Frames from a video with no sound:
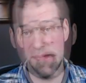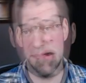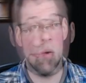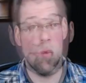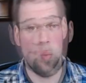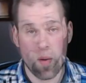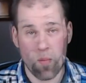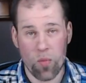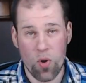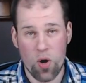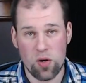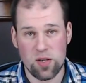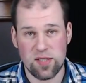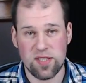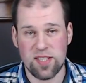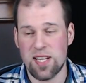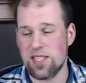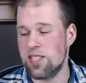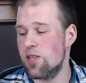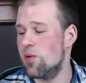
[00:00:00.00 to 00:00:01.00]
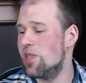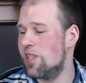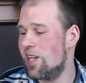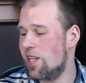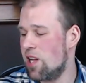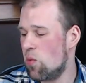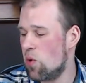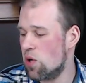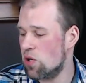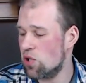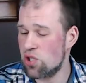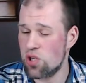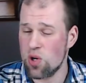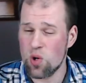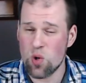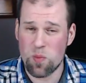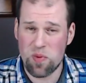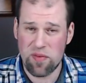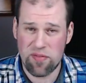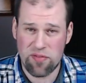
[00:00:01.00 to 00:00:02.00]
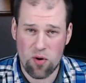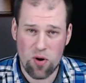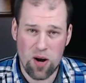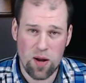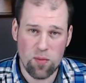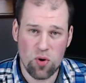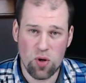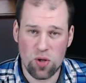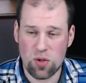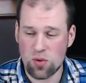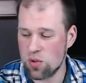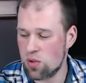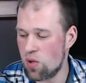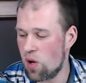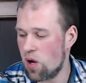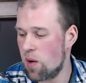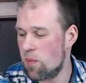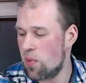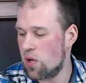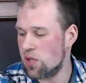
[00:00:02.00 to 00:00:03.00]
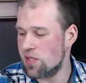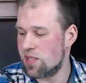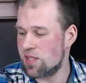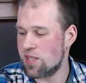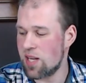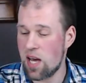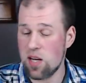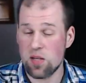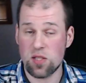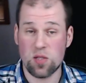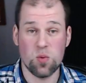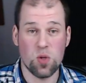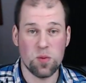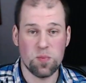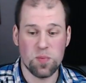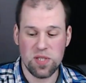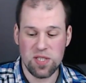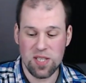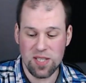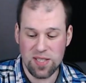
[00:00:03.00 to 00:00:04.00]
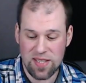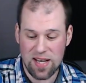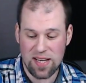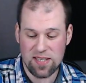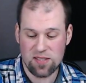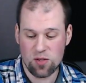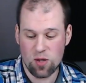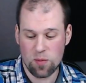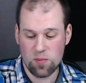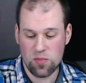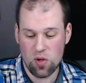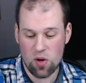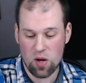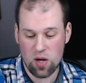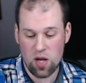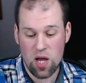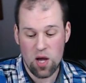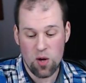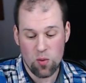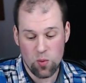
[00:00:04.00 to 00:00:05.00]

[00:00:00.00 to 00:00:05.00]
One more accessory that I want to show you before I'm going to talk about the stylus would be the desktop dock,